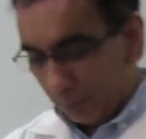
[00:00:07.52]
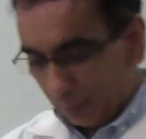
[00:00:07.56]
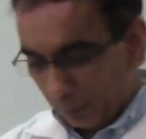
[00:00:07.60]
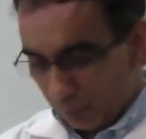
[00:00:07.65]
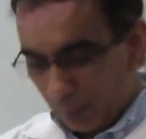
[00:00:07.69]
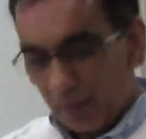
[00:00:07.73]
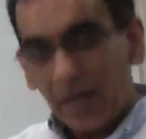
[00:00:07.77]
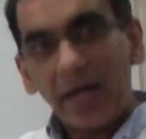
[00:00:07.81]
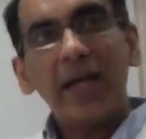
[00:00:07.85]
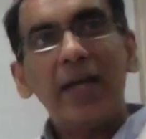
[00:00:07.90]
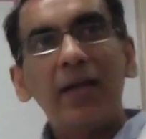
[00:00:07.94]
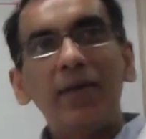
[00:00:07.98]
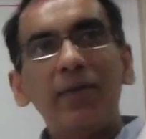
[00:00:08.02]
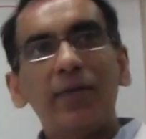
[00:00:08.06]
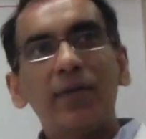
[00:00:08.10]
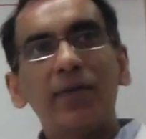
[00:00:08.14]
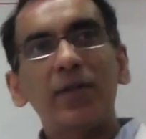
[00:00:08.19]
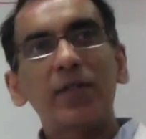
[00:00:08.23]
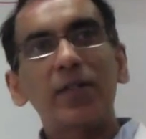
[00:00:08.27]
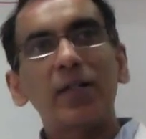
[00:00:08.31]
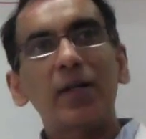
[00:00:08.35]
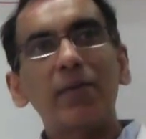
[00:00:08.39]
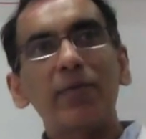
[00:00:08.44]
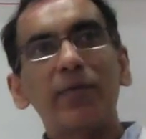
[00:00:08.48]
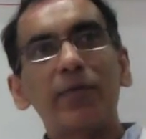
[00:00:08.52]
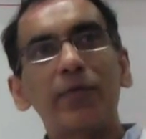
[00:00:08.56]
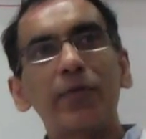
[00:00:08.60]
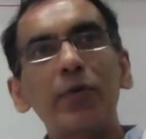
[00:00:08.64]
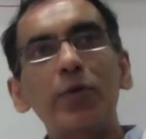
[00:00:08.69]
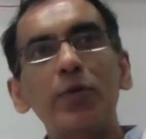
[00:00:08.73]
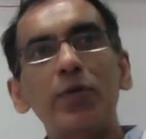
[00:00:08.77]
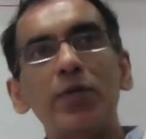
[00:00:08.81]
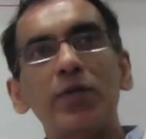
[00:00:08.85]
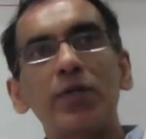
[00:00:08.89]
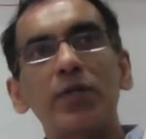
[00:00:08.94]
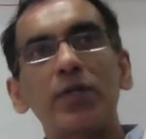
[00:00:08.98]
why some
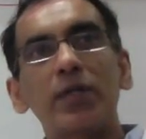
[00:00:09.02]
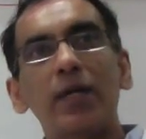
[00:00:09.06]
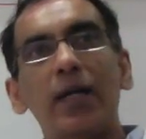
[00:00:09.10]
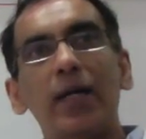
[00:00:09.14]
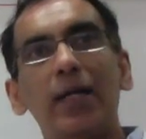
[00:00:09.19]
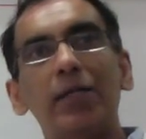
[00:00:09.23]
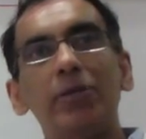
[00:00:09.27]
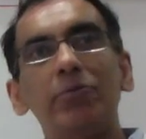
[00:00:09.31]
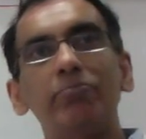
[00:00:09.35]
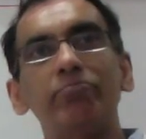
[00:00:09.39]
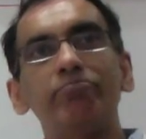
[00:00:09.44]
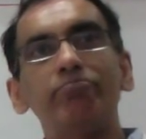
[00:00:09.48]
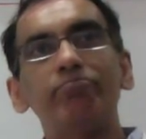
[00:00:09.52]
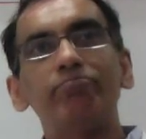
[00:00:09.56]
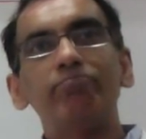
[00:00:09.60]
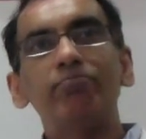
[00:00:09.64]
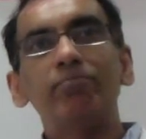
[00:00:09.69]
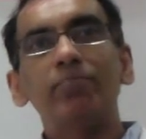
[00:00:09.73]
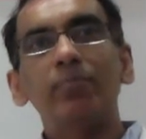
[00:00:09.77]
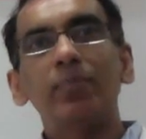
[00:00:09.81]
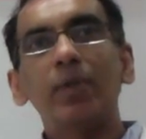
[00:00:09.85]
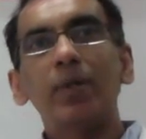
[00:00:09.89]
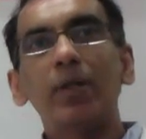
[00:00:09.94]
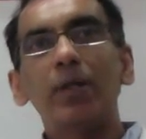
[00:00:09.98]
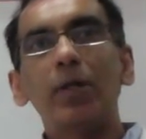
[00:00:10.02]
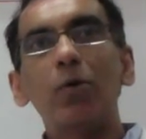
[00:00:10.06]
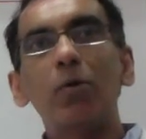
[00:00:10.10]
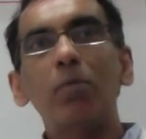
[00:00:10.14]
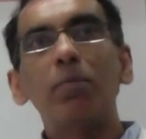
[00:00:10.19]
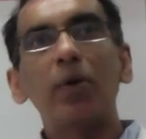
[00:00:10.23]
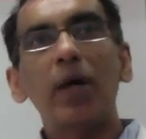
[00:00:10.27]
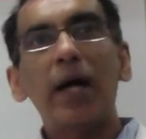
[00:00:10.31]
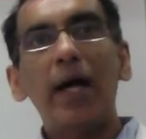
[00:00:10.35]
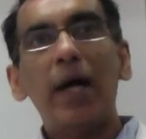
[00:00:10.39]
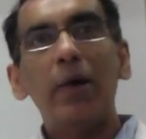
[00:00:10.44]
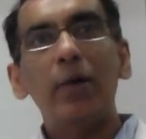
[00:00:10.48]
fruits uh, go
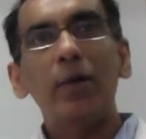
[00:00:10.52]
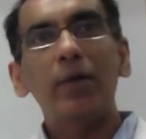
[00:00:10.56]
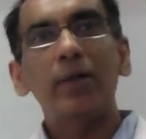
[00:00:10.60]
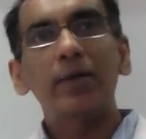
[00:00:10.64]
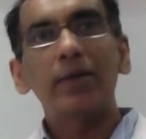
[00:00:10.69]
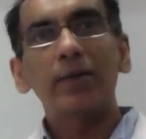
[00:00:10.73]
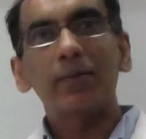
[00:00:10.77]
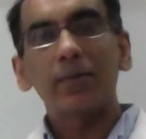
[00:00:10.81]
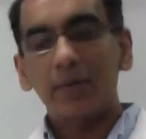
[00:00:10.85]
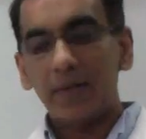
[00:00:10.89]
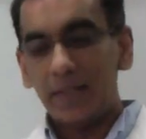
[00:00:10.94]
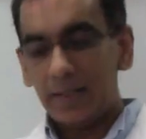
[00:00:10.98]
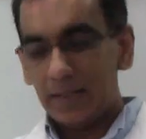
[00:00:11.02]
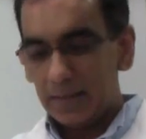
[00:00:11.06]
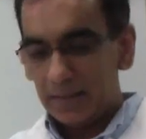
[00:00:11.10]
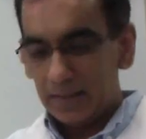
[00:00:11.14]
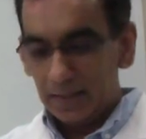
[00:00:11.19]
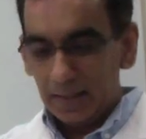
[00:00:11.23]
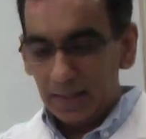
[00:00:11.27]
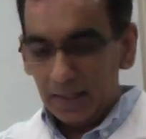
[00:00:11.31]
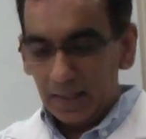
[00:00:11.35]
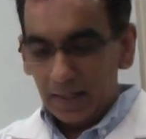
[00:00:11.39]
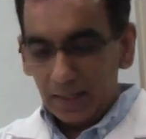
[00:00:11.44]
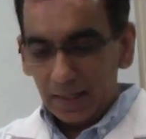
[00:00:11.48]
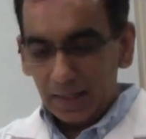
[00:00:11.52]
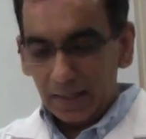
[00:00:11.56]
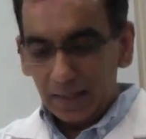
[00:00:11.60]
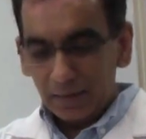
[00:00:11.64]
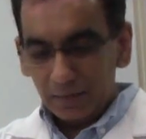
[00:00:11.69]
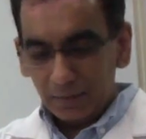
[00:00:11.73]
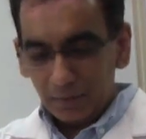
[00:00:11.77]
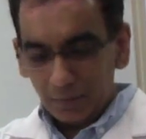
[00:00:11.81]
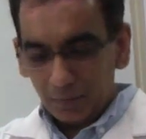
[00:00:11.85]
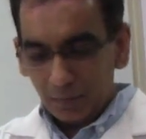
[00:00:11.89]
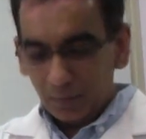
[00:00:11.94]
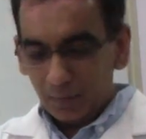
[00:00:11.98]
brown, right?
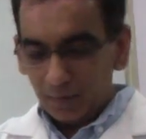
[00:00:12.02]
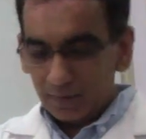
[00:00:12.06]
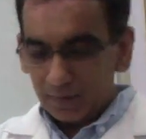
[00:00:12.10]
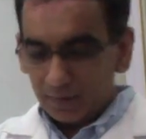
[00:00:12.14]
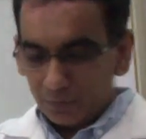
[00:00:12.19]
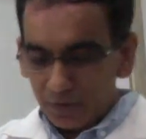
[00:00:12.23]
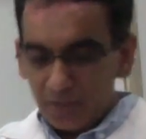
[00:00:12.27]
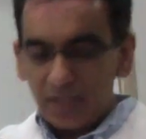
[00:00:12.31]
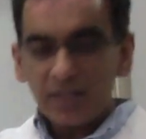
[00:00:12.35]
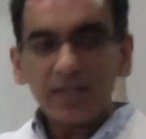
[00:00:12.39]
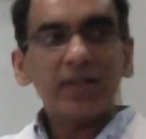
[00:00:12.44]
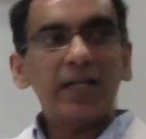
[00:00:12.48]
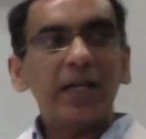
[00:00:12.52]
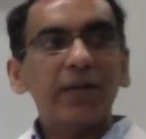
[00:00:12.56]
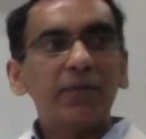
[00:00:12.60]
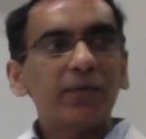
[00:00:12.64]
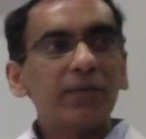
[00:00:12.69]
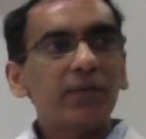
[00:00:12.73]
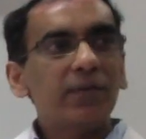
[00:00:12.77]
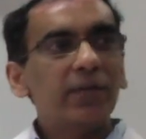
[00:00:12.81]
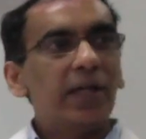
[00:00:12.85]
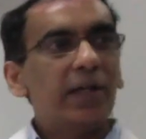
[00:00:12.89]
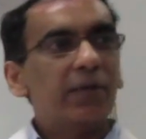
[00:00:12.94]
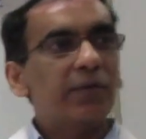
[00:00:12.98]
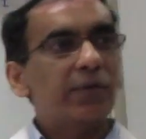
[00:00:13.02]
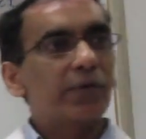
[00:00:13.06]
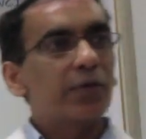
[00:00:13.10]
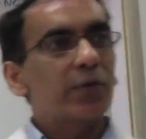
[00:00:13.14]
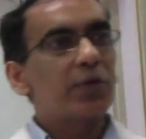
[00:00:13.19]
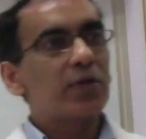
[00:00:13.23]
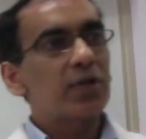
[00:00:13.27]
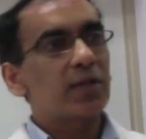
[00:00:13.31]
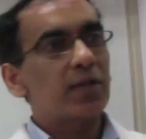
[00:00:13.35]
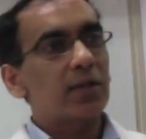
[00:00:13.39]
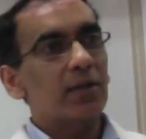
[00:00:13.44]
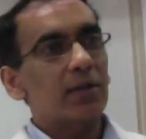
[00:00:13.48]
And the reason that, that
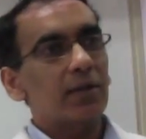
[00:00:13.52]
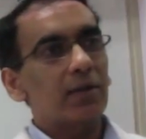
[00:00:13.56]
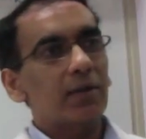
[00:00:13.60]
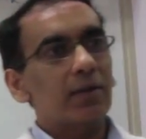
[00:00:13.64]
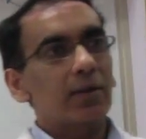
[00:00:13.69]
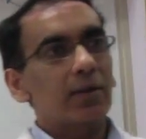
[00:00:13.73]
fruits